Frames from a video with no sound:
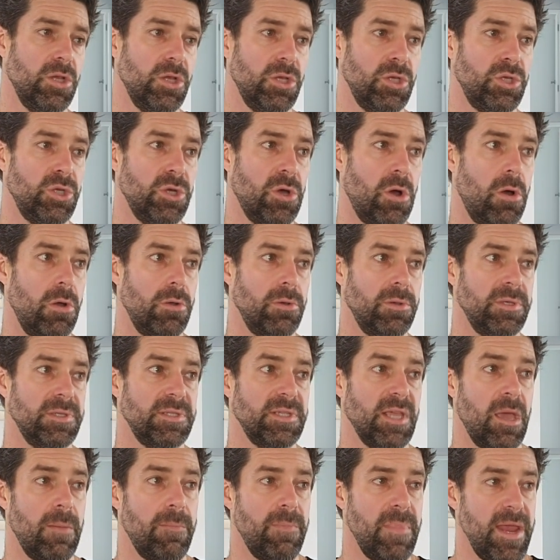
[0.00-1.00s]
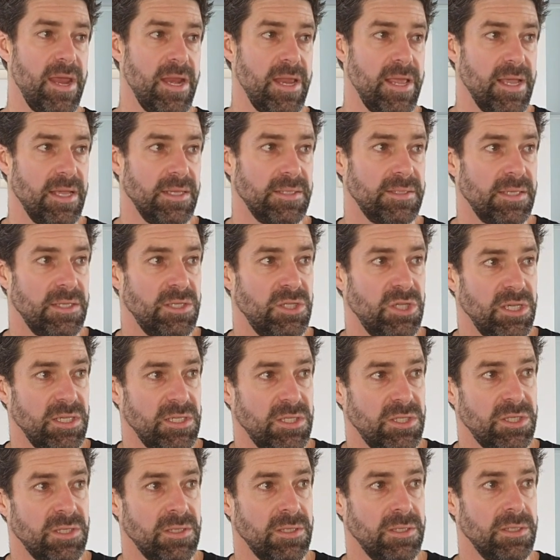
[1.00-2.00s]
John's immediate
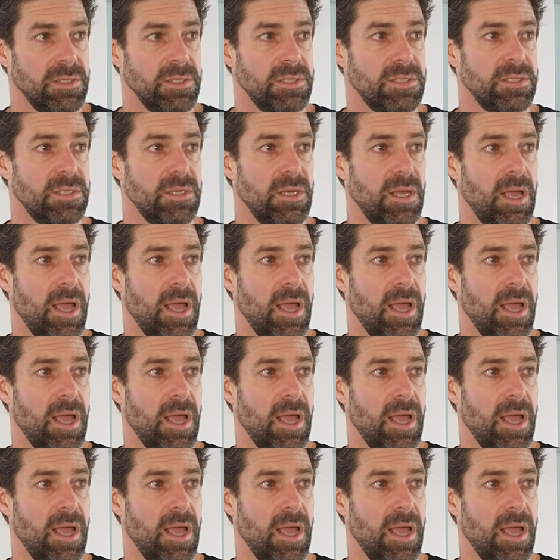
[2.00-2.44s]
suggestions